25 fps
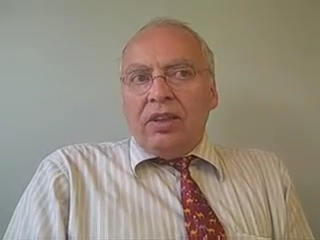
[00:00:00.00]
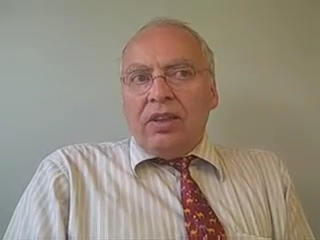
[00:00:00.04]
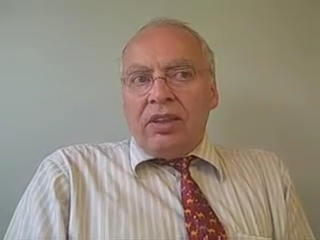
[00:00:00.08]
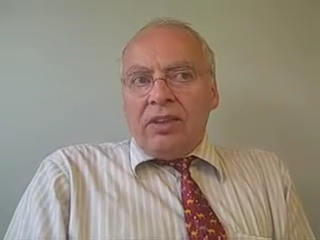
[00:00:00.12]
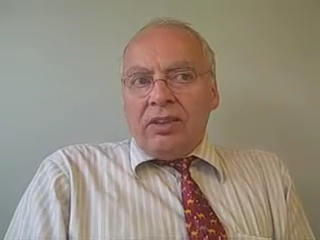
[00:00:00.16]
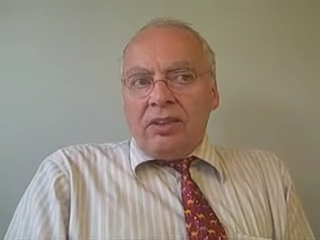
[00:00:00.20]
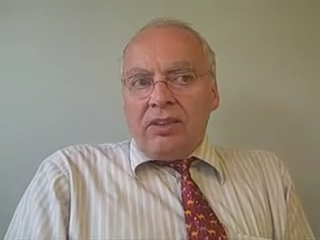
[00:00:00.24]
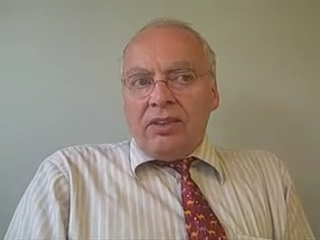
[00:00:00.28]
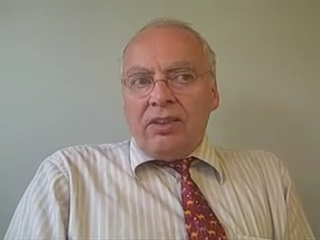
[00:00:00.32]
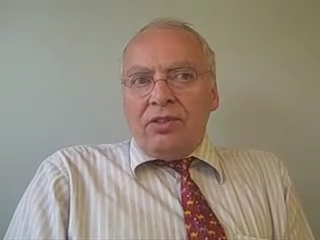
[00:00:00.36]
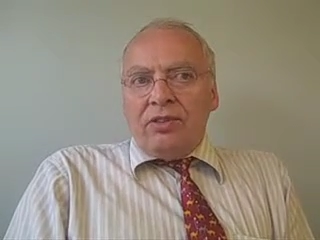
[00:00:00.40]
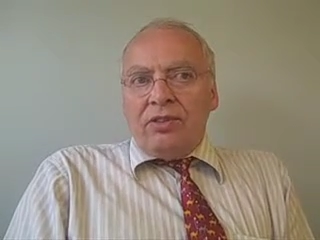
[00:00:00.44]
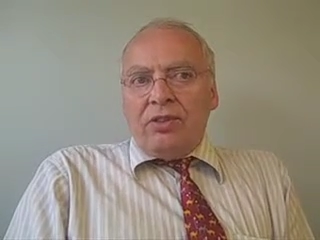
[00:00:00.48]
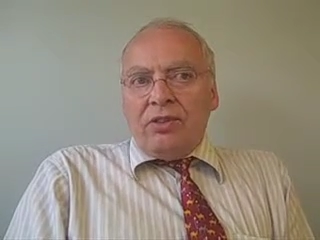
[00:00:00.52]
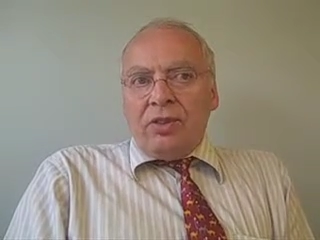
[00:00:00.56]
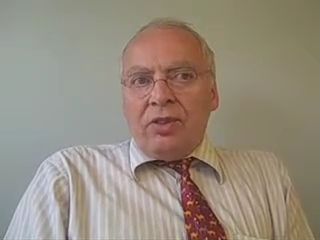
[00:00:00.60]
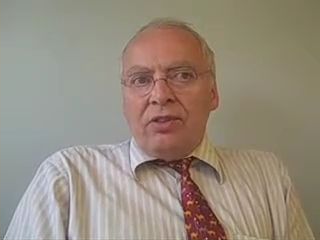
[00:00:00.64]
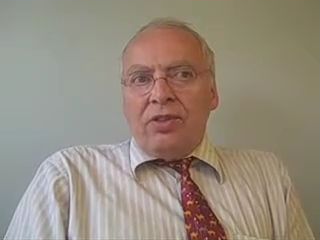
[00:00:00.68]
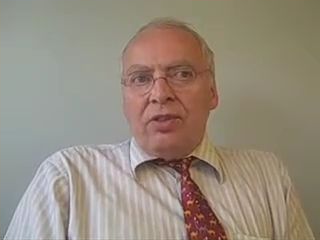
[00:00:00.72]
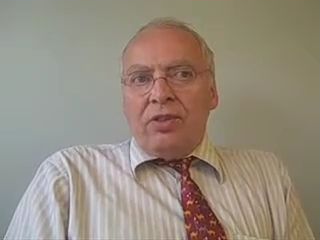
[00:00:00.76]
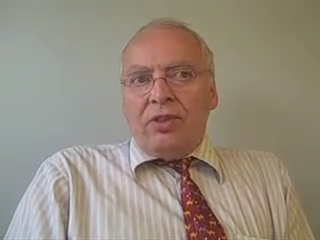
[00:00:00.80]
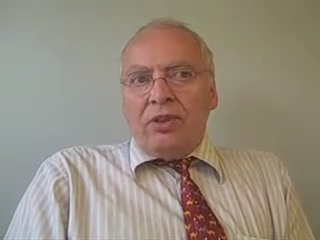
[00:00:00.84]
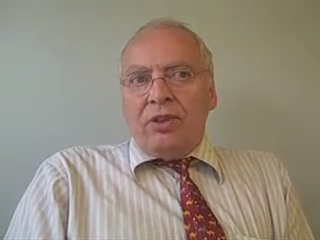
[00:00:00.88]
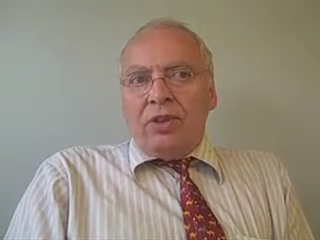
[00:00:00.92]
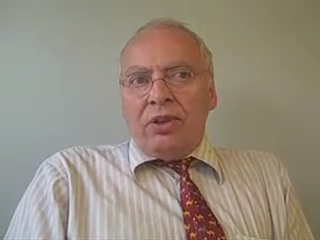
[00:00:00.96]
and these
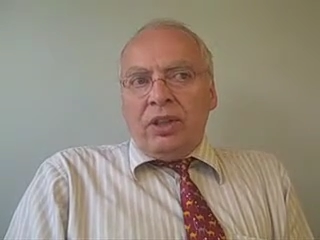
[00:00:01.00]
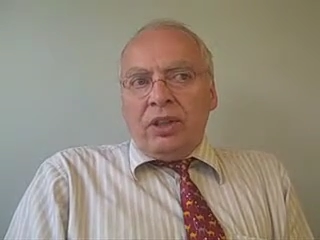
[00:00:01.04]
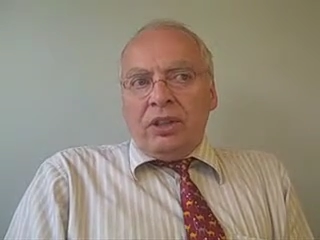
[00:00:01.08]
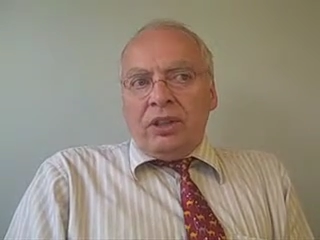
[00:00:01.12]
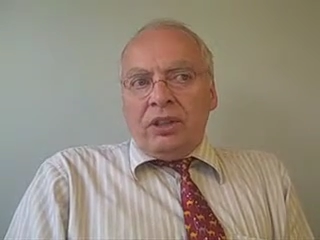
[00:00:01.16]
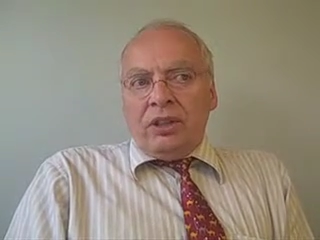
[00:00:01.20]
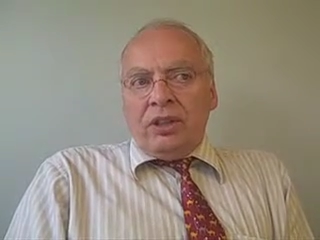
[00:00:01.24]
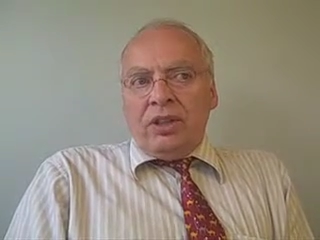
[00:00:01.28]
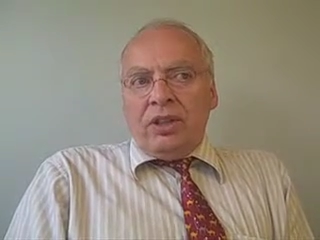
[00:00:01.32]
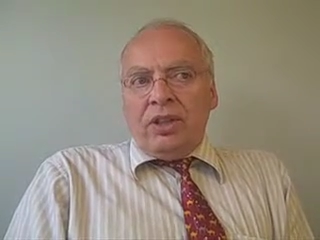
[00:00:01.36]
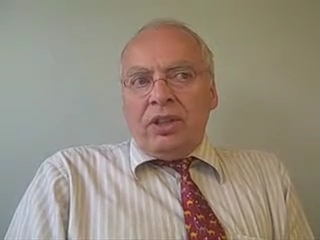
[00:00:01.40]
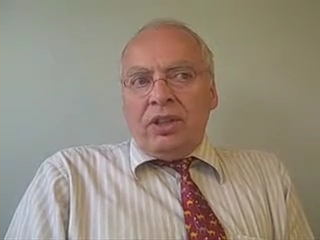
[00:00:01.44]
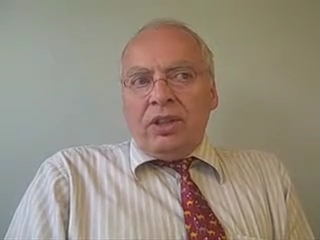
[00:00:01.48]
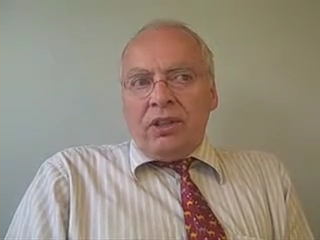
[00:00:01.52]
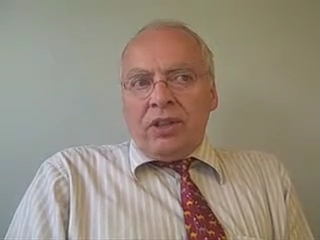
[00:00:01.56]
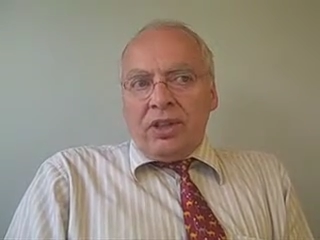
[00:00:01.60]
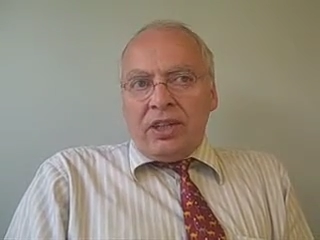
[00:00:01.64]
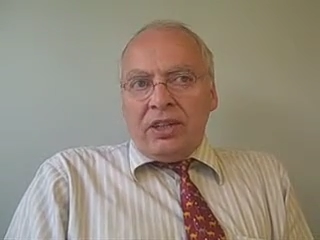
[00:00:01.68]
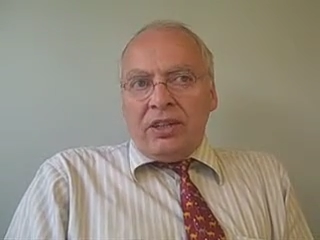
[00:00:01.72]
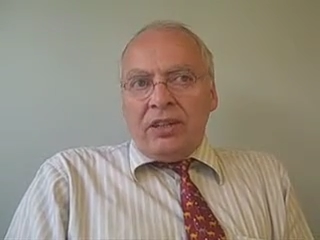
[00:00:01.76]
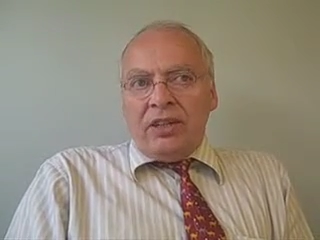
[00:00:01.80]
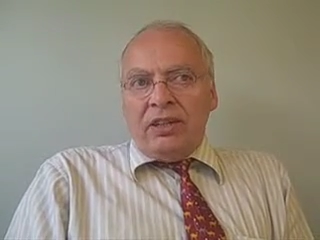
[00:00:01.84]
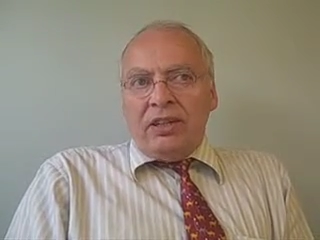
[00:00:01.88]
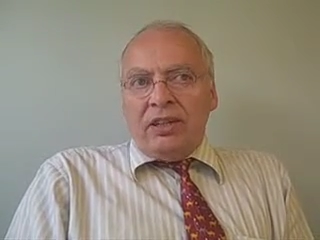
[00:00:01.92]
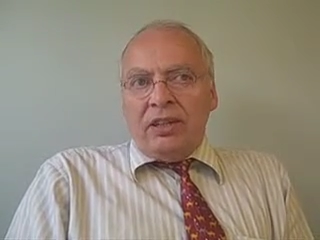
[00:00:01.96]
residue data are
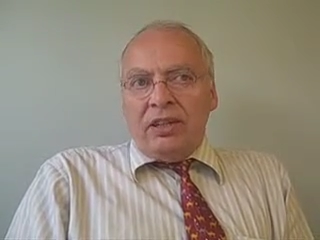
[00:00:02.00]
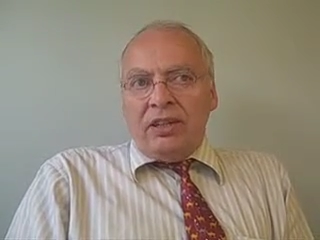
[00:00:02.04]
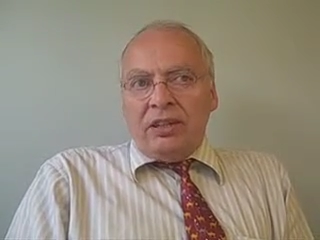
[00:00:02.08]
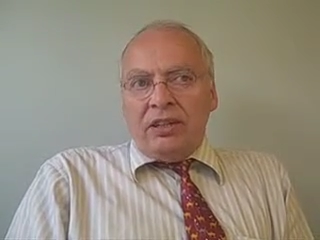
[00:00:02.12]
then